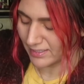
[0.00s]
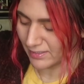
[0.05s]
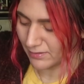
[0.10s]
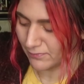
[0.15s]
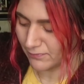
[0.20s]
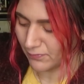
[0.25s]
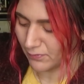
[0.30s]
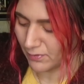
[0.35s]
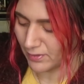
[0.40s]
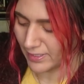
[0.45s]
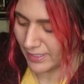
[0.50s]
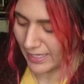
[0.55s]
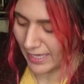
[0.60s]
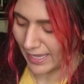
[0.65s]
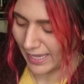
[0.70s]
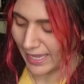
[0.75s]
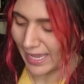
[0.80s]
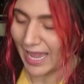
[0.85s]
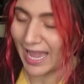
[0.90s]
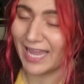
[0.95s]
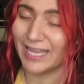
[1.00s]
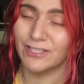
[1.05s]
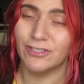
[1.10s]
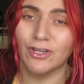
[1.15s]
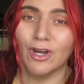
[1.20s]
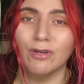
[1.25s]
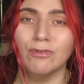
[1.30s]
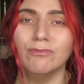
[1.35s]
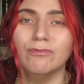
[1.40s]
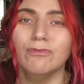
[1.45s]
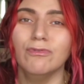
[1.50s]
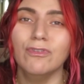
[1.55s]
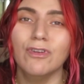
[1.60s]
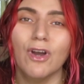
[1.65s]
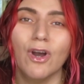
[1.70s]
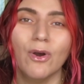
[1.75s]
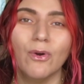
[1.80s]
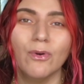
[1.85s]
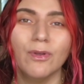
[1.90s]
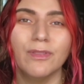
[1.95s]
It's in 4K. I don't
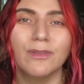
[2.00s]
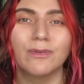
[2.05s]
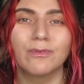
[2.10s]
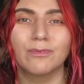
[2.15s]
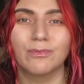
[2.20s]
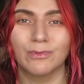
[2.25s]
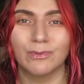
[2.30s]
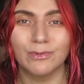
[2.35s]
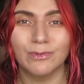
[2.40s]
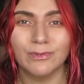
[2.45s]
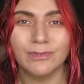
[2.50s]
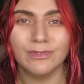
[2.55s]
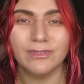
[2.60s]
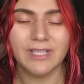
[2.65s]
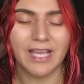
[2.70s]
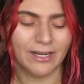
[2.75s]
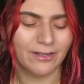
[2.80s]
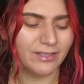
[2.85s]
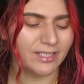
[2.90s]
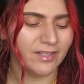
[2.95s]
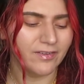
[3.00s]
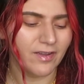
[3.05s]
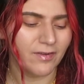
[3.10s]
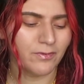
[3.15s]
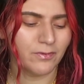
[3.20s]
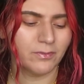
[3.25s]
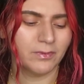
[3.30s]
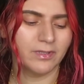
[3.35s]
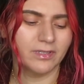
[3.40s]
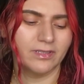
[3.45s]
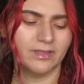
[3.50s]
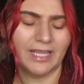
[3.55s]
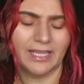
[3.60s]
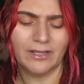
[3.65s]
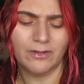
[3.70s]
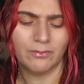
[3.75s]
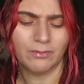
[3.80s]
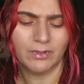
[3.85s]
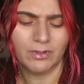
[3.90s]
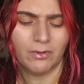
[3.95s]
know the rules. I don't think I've ever
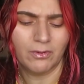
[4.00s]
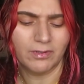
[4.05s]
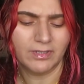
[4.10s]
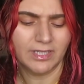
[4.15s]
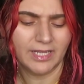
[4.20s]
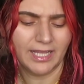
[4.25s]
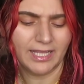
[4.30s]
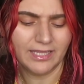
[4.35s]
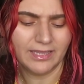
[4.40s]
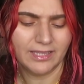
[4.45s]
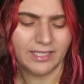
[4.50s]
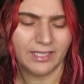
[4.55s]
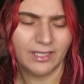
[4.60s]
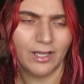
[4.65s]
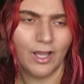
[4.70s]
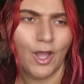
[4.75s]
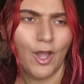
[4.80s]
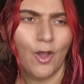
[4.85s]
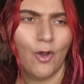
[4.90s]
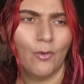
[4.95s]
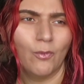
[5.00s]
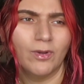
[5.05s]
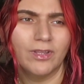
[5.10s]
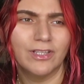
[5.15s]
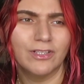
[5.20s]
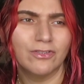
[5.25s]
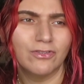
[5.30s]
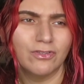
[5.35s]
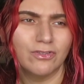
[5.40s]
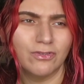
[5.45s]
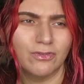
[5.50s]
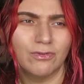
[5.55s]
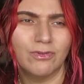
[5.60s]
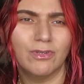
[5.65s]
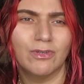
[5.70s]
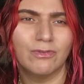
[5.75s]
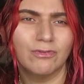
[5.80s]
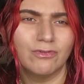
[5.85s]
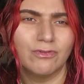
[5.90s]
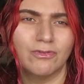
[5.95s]
like recorded anything with a
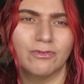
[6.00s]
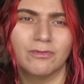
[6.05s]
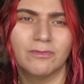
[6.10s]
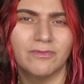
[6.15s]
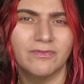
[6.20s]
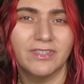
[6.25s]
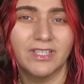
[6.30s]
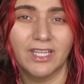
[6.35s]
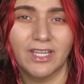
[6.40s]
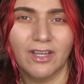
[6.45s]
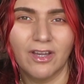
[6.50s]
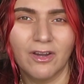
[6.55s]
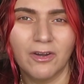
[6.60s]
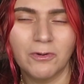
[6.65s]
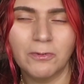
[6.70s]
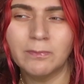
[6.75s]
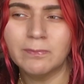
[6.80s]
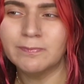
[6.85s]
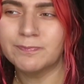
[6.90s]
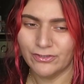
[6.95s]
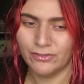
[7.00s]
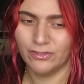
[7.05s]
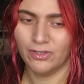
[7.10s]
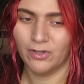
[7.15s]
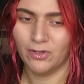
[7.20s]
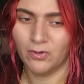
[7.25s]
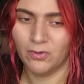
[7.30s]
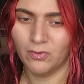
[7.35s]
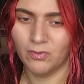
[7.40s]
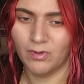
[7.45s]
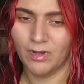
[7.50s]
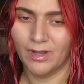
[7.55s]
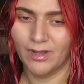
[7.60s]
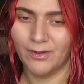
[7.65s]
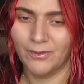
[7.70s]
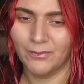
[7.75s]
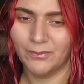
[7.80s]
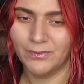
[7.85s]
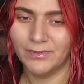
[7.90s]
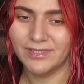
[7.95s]
Studio Chum video. So
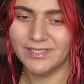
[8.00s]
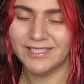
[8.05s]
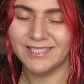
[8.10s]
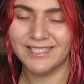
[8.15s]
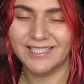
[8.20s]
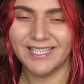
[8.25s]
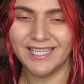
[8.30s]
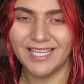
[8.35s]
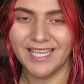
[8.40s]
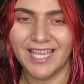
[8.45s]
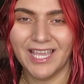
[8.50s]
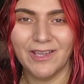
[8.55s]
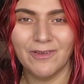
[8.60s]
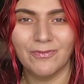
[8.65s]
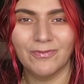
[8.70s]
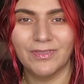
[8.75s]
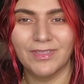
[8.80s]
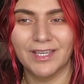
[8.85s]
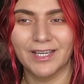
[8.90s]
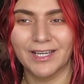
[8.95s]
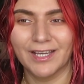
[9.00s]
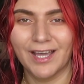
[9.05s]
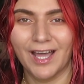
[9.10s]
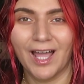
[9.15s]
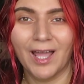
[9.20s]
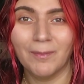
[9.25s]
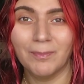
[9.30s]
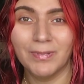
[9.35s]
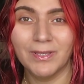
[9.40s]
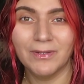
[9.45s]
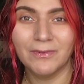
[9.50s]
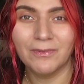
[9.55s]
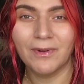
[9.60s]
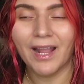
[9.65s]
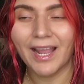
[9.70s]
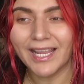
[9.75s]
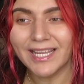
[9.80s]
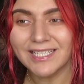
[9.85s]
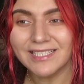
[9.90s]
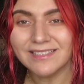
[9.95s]
we'll see if the
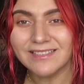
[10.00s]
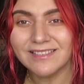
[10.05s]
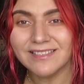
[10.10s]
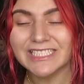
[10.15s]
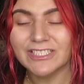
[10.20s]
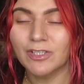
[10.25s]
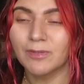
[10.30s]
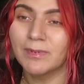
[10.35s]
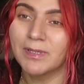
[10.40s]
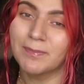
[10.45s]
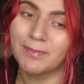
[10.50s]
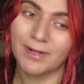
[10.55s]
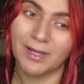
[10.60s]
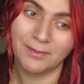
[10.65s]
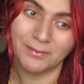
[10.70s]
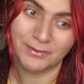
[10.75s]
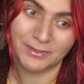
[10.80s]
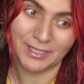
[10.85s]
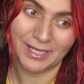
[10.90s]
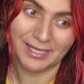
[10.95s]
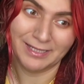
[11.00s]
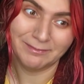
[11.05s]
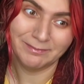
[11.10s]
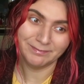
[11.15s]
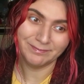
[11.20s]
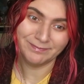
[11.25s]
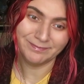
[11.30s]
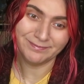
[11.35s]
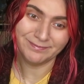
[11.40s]
copyright is gonna be a problem or not.